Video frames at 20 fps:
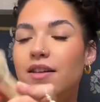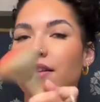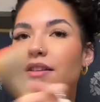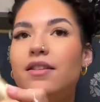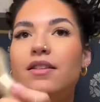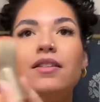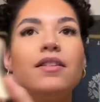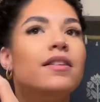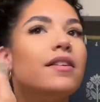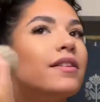
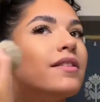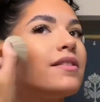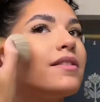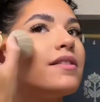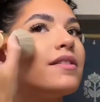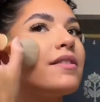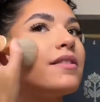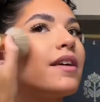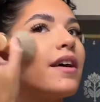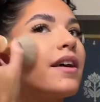This
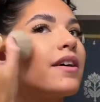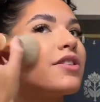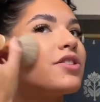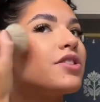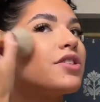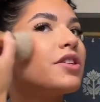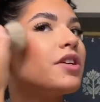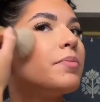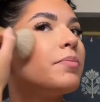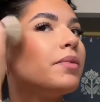is
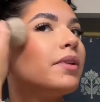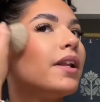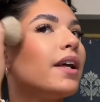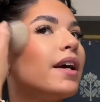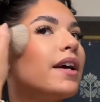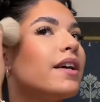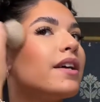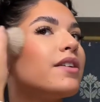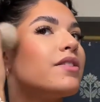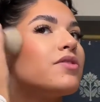actually
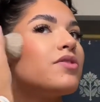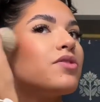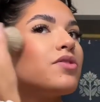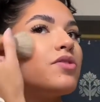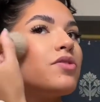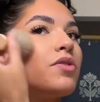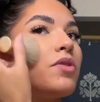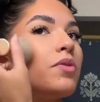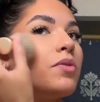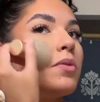applying it
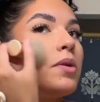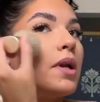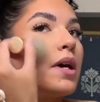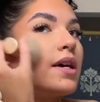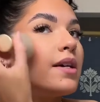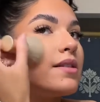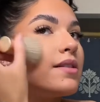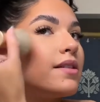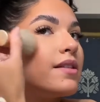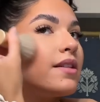so
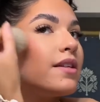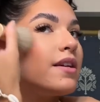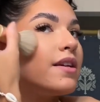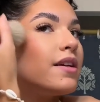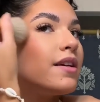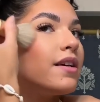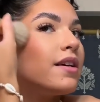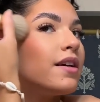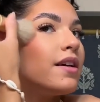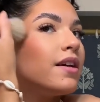nicely.
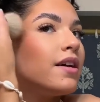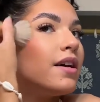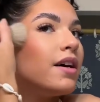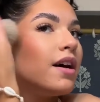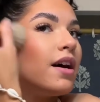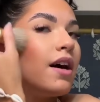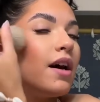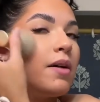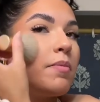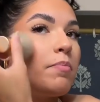
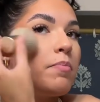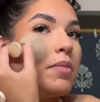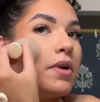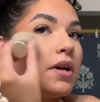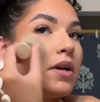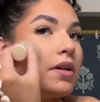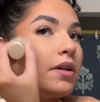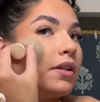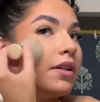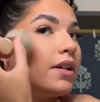I
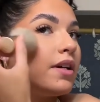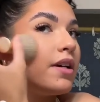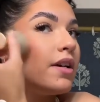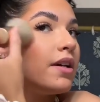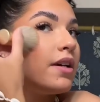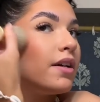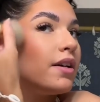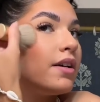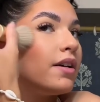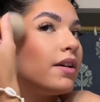
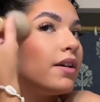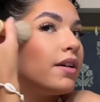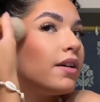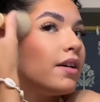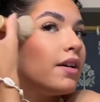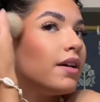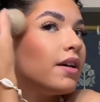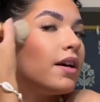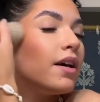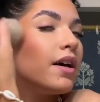barely
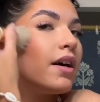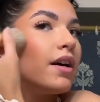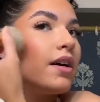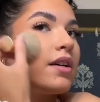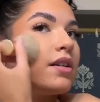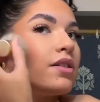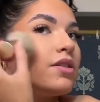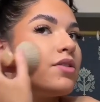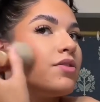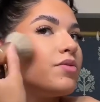
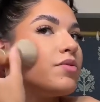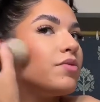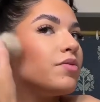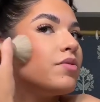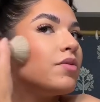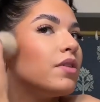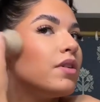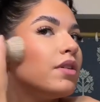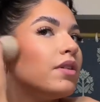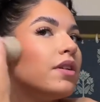had
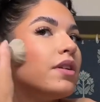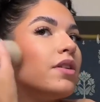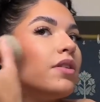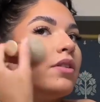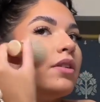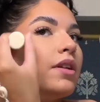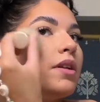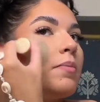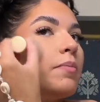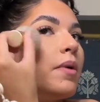to
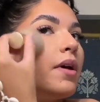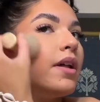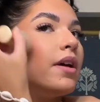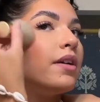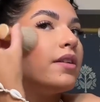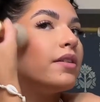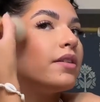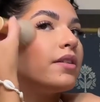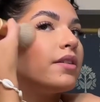literally blend.